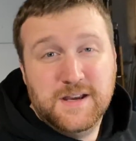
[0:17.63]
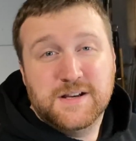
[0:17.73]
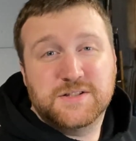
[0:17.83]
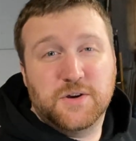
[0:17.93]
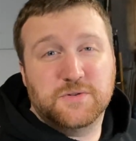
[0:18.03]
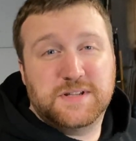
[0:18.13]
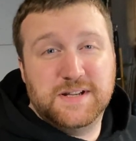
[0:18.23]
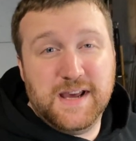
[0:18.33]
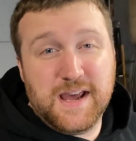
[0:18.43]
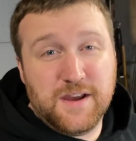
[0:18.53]
So
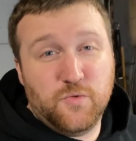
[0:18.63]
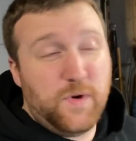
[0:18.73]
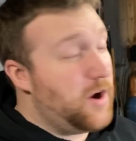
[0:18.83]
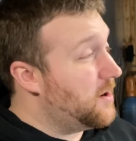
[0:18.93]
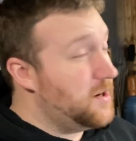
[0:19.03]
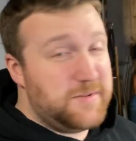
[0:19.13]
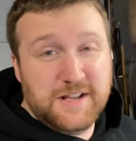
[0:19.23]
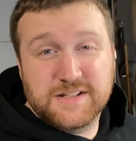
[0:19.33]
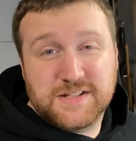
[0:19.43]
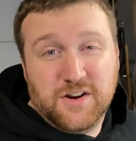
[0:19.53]
today we are going to be
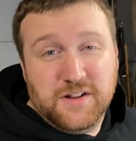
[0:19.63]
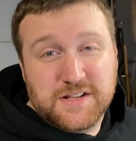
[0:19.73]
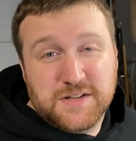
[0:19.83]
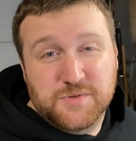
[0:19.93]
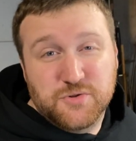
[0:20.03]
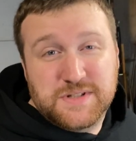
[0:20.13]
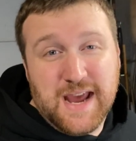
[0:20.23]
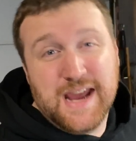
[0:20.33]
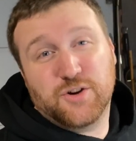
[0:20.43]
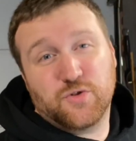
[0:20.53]
installing some new
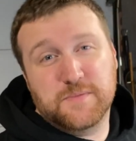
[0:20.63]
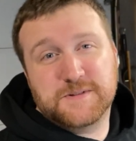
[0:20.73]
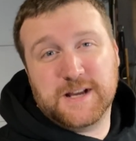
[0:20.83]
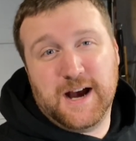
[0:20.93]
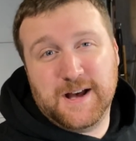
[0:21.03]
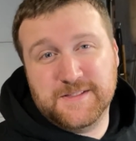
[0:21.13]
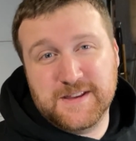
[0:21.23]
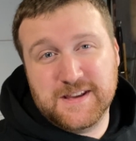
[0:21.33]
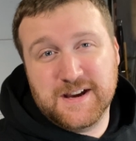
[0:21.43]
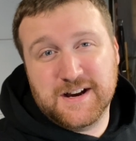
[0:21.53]
tank grips on
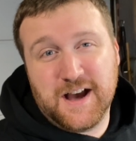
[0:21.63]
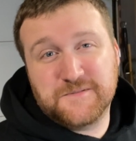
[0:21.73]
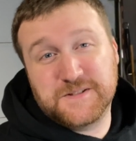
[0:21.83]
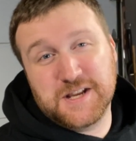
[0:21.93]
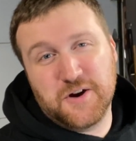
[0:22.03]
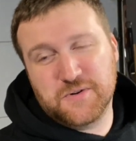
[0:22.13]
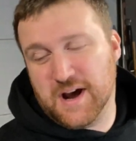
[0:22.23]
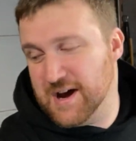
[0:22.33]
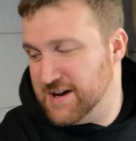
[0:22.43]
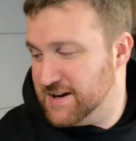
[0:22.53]
the
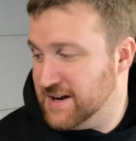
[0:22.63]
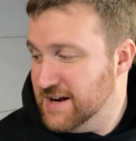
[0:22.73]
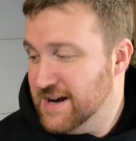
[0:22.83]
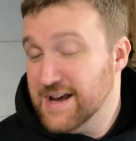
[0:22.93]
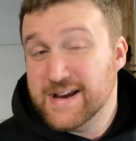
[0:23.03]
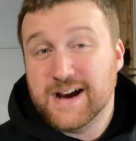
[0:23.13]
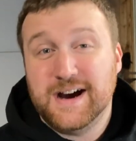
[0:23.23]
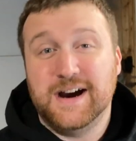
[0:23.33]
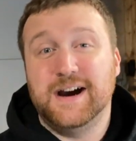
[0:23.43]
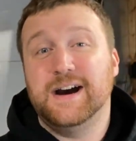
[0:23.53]
MT09.
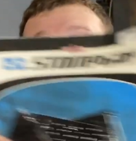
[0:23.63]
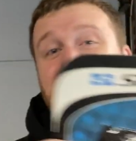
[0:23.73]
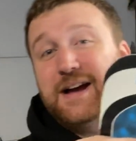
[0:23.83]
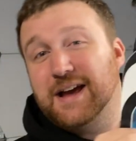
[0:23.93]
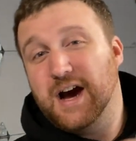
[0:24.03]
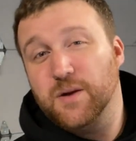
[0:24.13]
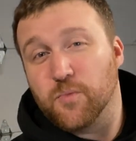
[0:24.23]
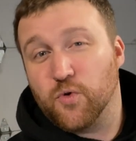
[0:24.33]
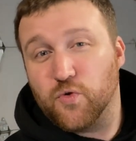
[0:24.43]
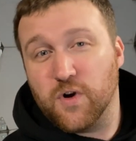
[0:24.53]
Got
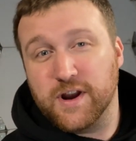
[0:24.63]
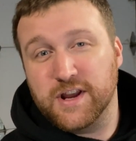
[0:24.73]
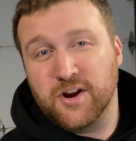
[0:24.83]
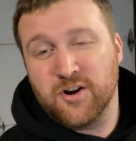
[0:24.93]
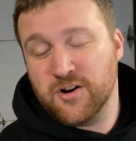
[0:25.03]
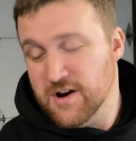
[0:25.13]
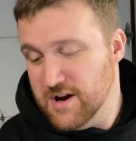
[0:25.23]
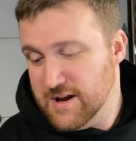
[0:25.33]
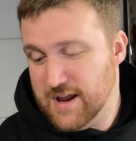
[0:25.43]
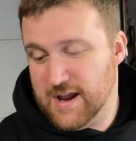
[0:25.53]
them right here,
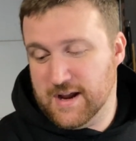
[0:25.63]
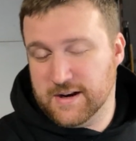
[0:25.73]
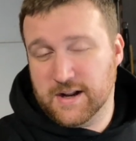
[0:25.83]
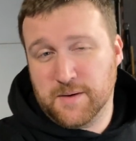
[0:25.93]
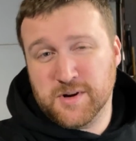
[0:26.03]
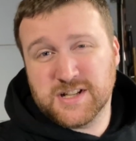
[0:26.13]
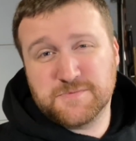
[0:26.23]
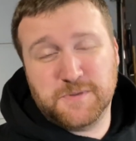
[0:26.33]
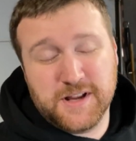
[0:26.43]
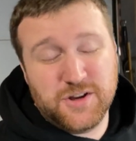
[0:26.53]
and I'm going to
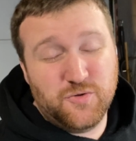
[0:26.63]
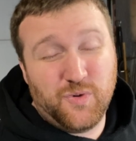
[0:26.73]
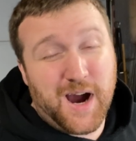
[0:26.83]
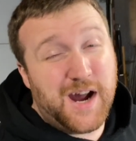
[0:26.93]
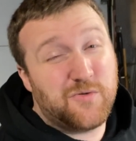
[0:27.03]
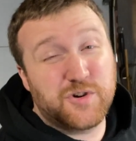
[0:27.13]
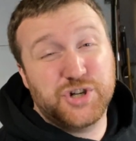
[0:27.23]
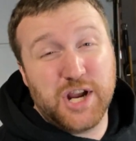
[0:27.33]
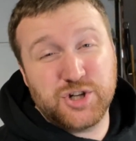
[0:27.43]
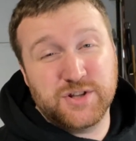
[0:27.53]
explain to you why we're
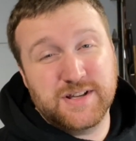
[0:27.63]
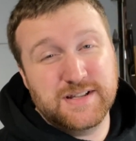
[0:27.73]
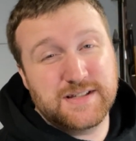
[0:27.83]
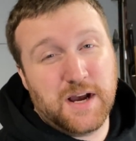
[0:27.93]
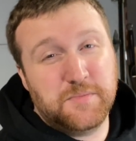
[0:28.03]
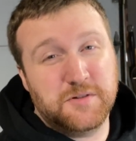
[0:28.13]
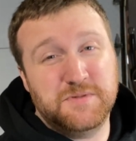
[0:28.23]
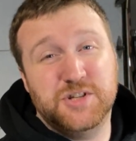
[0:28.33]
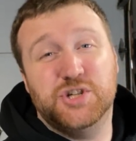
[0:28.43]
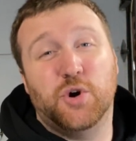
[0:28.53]
changing these. I'm going to
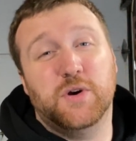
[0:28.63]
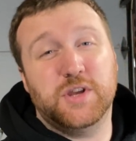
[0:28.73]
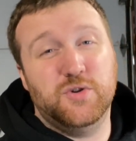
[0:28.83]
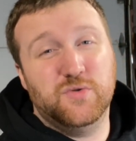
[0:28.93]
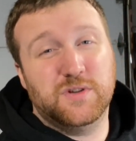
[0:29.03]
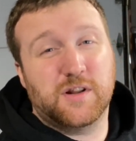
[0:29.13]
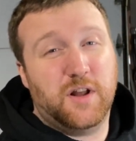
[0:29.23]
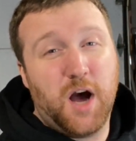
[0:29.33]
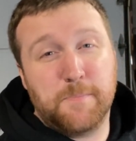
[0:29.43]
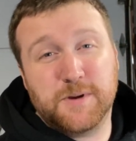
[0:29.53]
be showing you a little
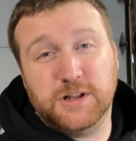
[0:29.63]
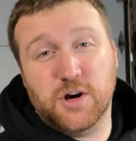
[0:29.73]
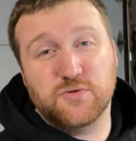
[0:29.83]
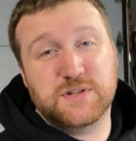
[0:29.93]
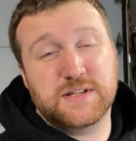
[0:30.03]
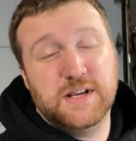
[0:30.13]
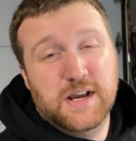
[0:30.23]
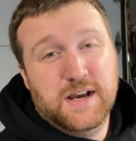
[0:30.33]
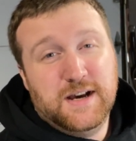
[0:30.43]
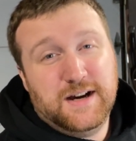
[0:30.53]
up close
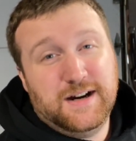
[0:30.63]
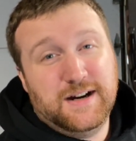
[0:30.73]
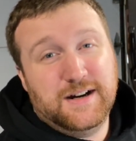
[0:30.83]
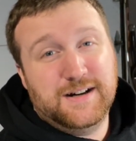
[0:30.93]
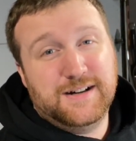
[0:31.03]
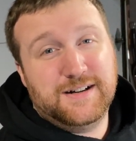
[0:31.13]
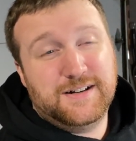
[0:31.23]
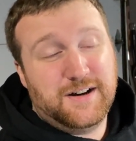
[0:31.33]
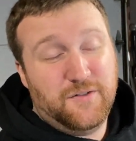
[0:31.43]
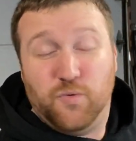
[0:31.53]
of
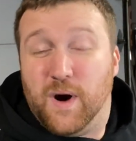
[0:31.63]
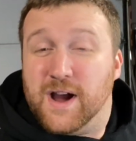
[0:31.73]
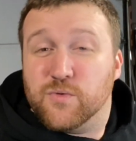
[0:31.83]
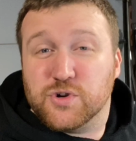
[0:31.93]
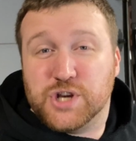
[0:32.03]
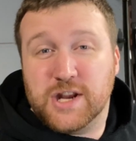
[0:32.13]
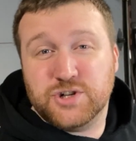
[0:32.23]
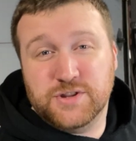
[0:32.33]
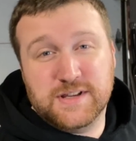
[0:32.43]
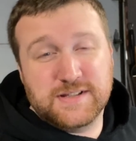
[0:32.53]
why we're
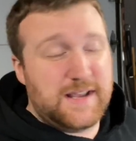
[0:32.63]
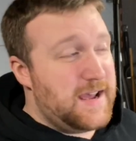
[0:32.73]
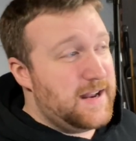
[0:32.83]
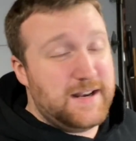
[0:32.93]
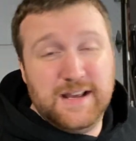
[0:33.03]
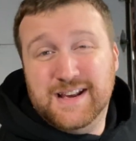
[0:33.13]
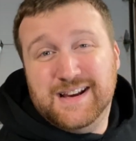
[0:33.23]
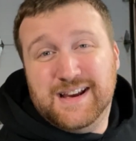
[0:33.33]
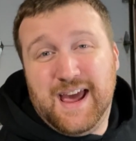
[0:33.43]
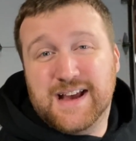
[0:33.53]
changing these. And
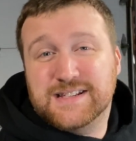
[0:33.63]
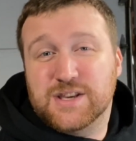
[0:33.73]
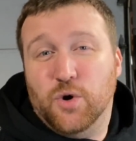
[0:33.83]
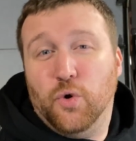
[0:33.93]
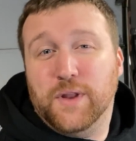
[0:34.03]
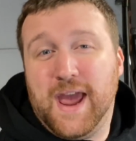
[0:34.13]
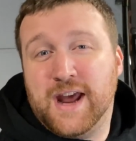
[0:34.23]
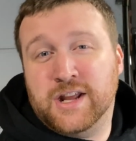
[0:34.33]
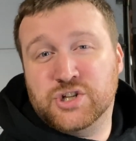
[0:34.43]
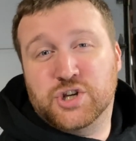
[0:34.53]
as the old
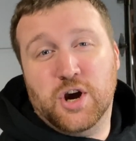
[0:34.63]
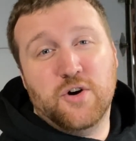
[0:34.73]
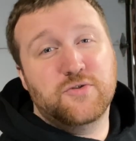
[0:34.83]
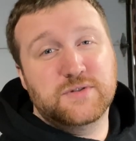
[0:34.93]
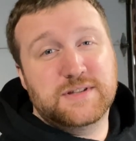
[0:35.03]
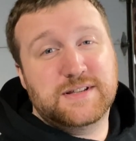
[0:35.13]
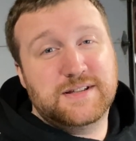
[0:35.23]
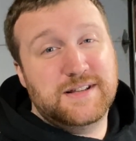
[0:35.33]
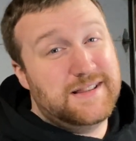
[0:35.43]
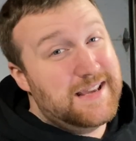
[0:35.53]
adage
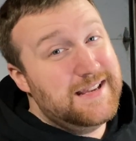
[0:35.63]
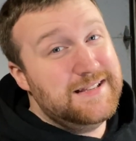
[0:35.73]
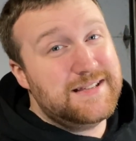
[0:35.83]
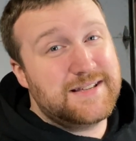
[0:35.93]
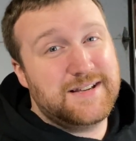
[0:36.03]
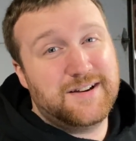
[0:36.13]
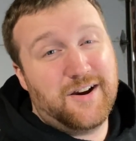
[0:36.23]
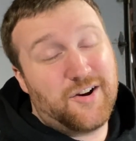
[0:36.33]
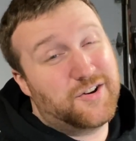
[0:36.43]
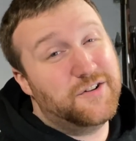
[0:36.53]
goes, these
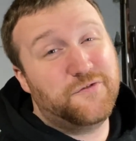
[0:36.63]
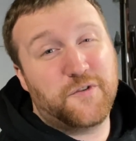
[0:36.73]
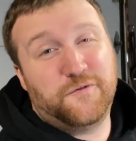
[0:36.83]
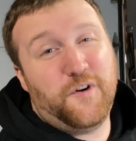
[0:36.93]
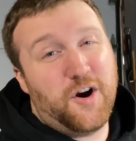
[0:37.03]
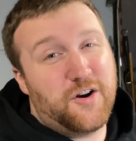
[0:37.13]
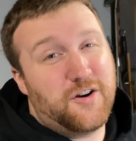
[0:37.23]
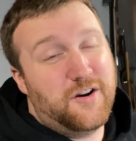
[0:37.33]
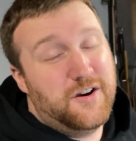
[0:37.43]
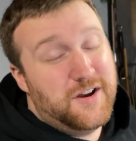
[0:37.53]
are good from
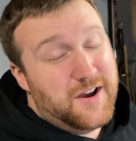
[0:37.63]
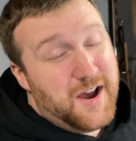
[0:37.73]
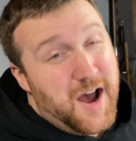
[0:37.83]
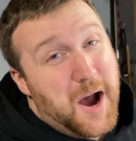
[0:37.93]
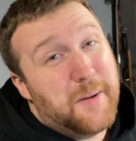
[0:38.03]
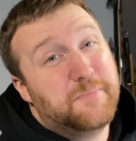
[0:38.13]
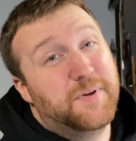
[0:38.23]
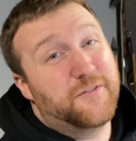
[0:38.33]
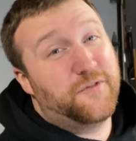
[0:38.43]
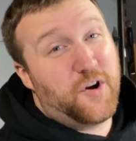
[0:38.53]
far,
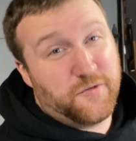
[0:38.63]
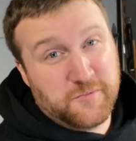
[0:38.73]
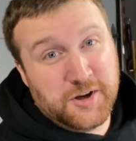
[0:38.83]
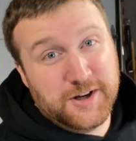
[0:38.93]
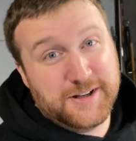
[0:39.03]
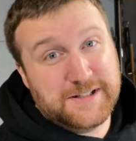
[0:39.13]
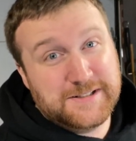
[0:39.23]
but far from good.